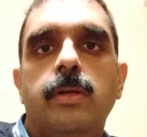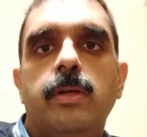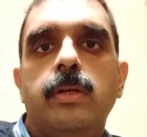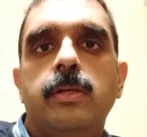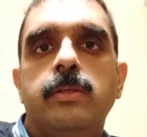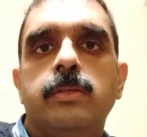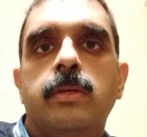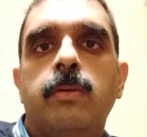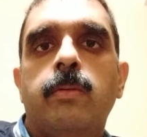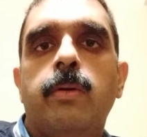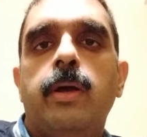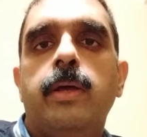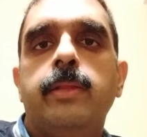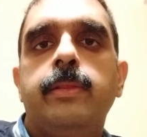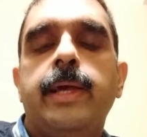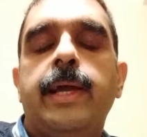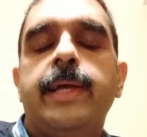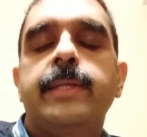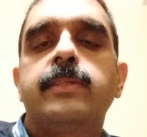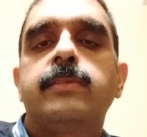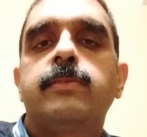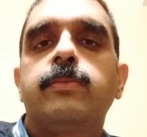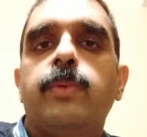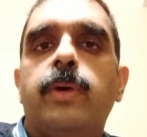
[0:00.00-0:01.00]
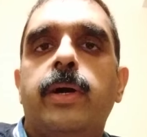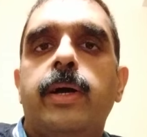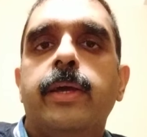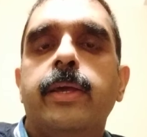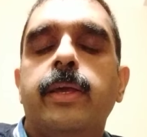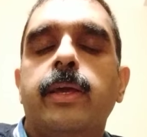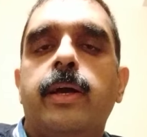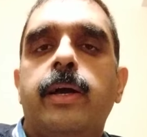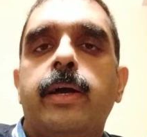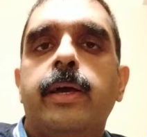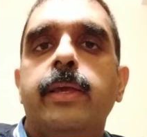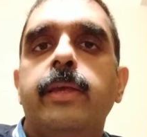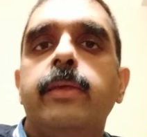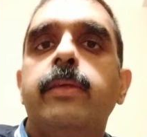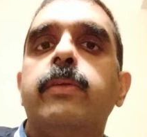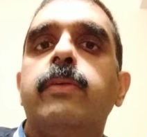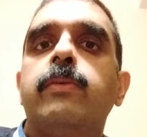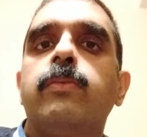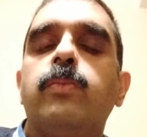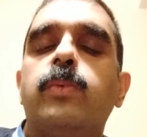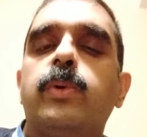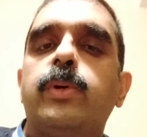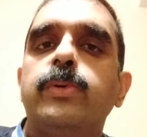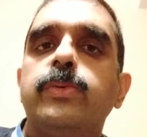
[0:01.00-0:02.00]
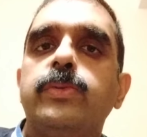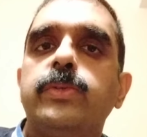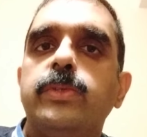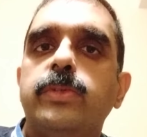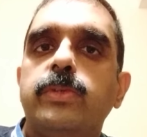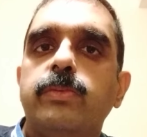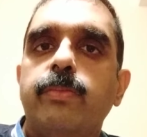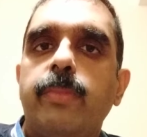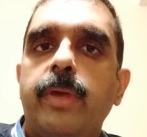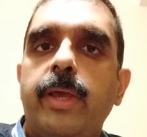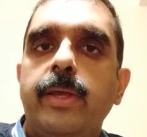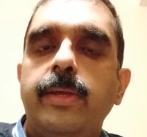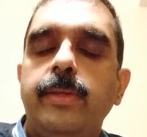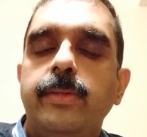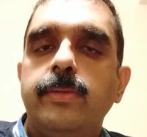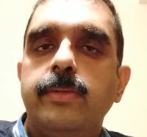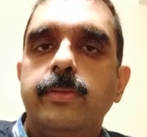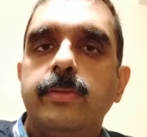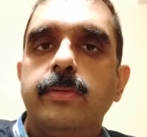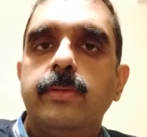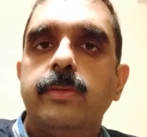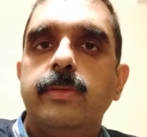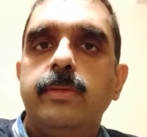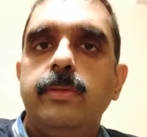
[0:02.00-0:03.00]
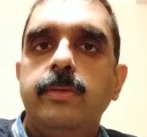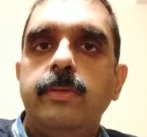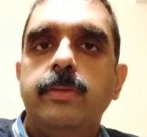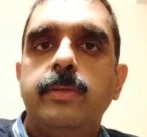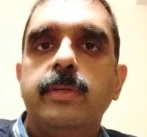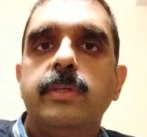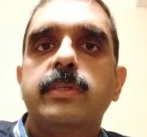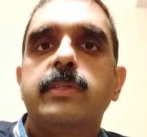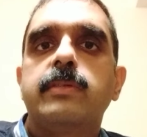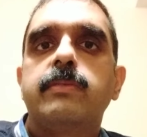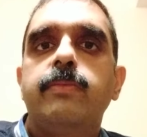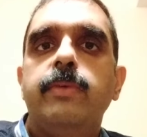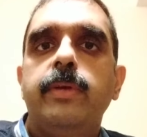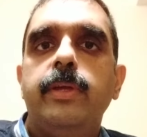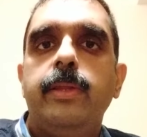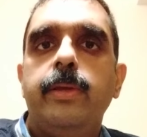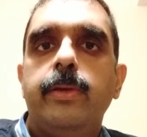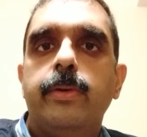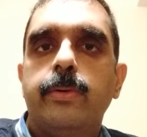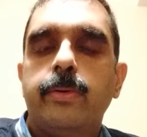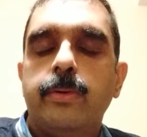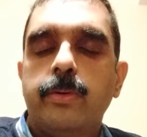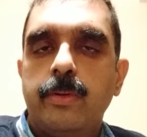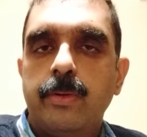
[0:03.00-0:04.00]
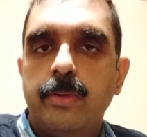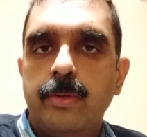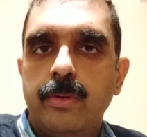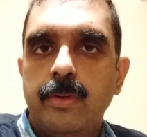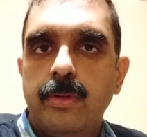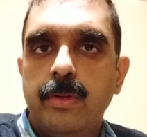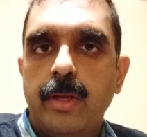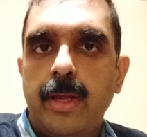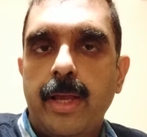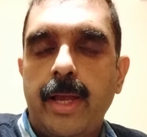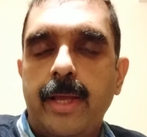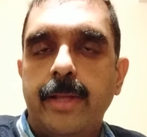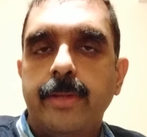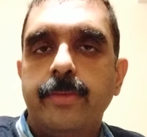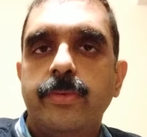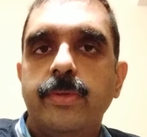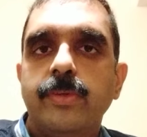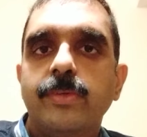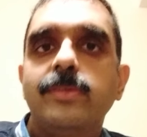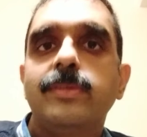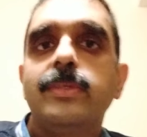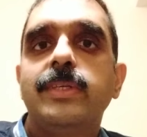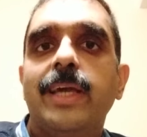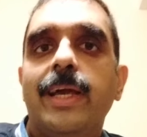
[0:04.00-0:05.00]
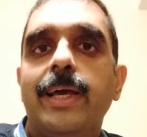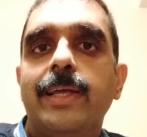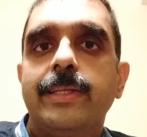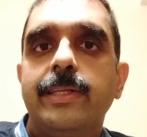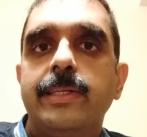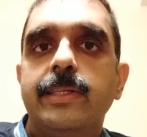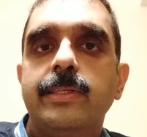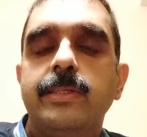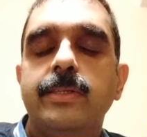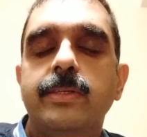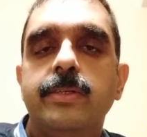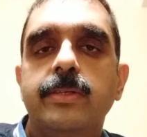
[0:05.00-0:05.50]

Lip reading: So that's why I wanted to make this video and this channel,